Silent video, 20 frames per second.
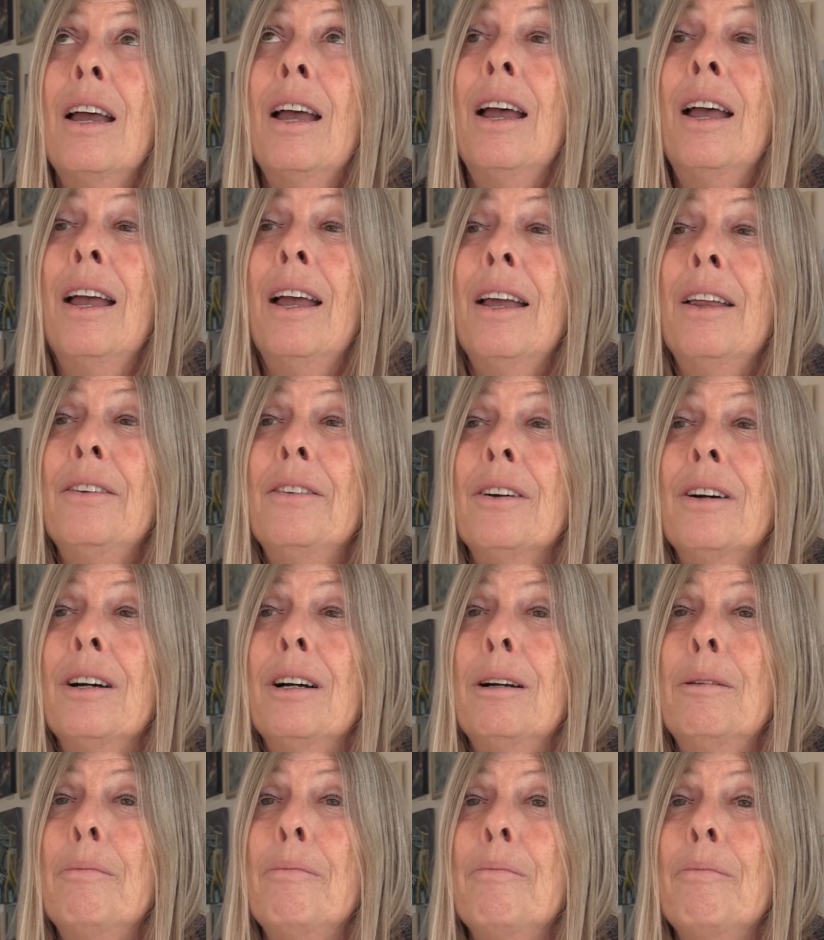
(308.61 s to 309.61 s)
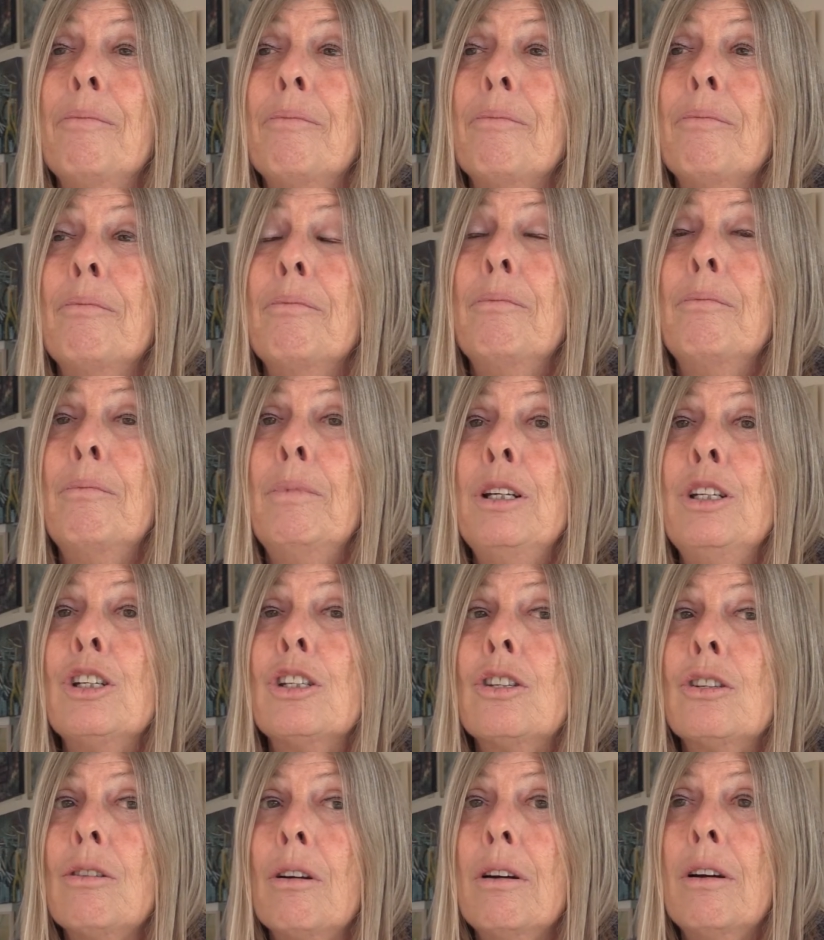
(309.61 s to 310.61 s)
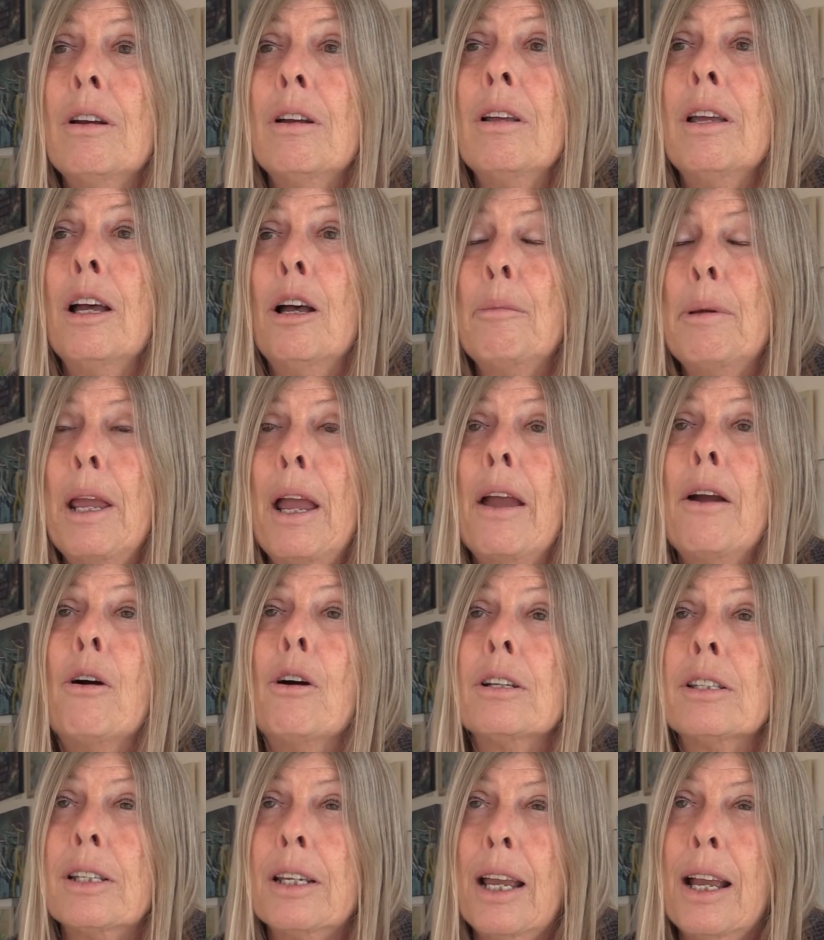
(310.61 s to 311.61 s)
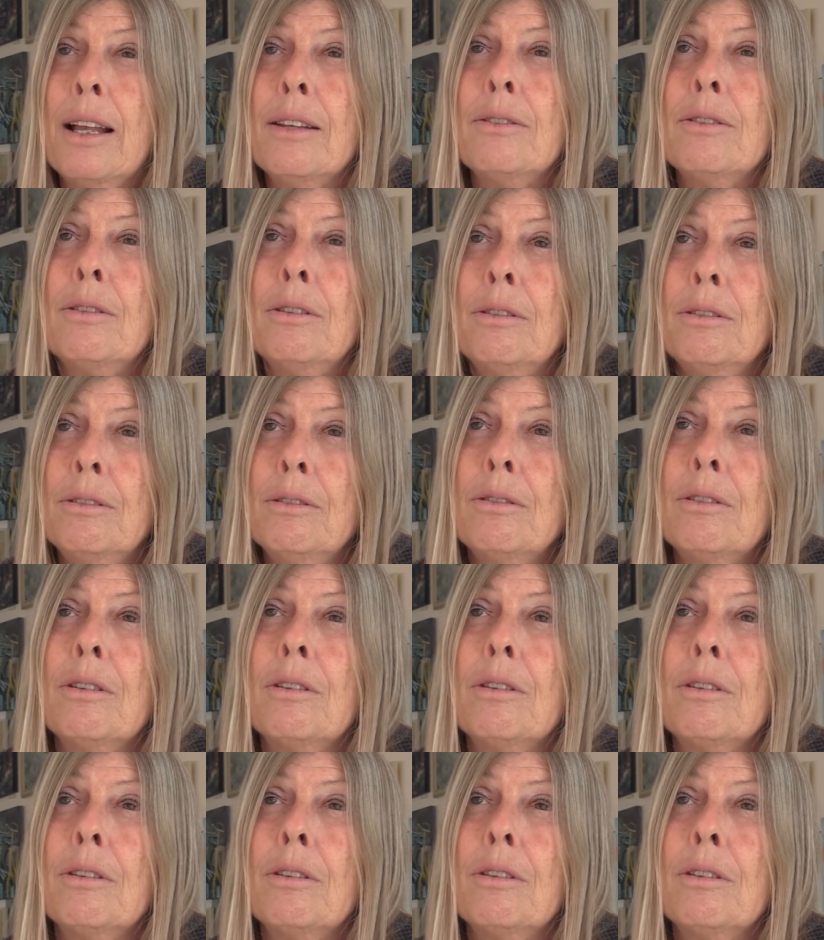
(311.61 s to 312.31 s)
And we just started an LBI Arts Council.